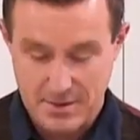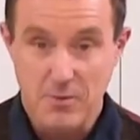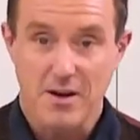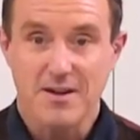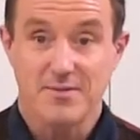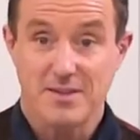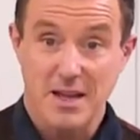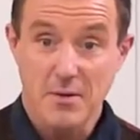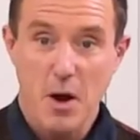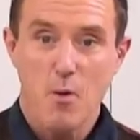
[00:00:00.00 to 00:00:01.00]
all right.
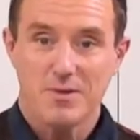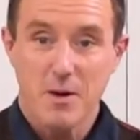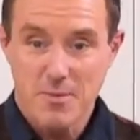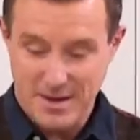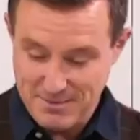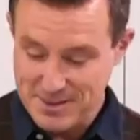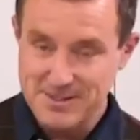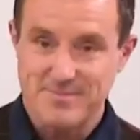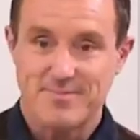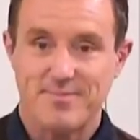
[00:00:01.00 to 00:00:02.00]
Oh, don't, I'm just...
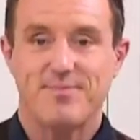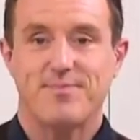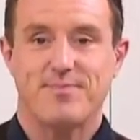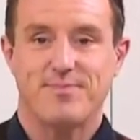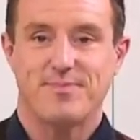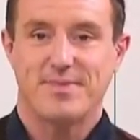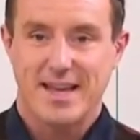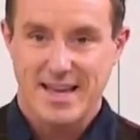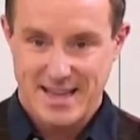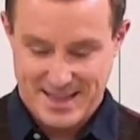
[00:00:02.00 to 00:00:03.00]

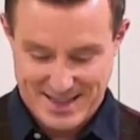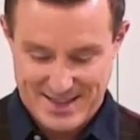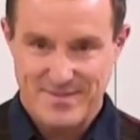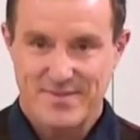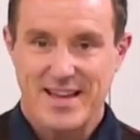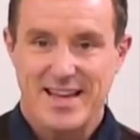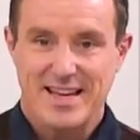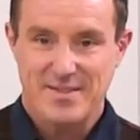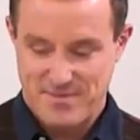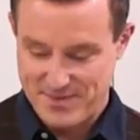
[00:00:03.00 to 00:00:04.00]
There,
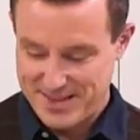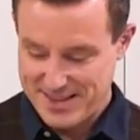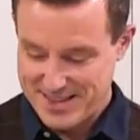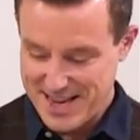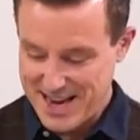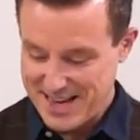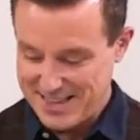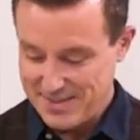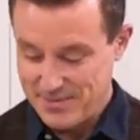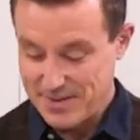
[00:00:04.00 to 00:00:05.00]
dandelions. We like the
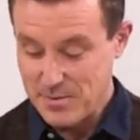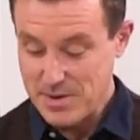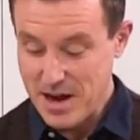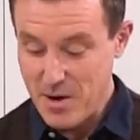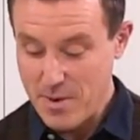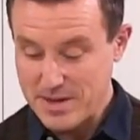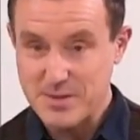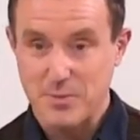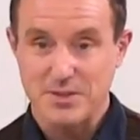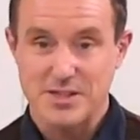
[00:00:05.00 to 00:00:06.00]
dandelions. We know
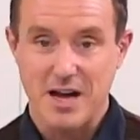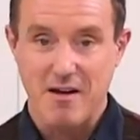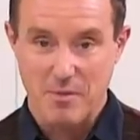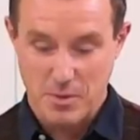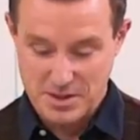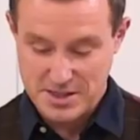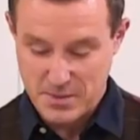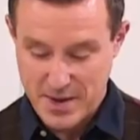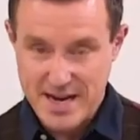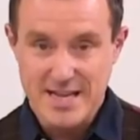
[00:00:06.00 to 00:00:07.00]
which one Sara wants
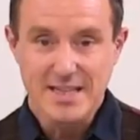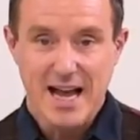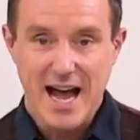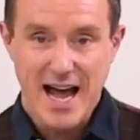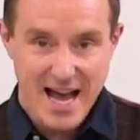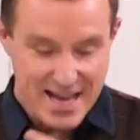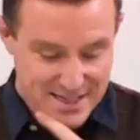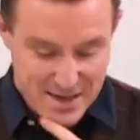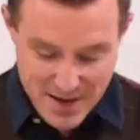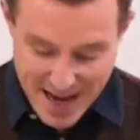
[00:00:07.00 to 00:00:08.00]
to win. Uh,
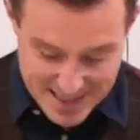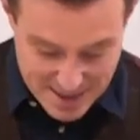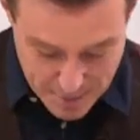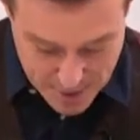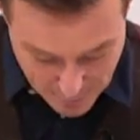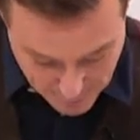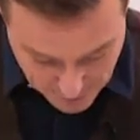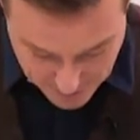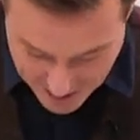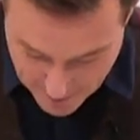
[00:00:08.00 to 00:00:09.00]
so yes, the
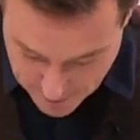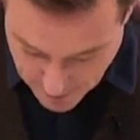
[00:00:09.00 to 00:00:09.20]
beautiful um,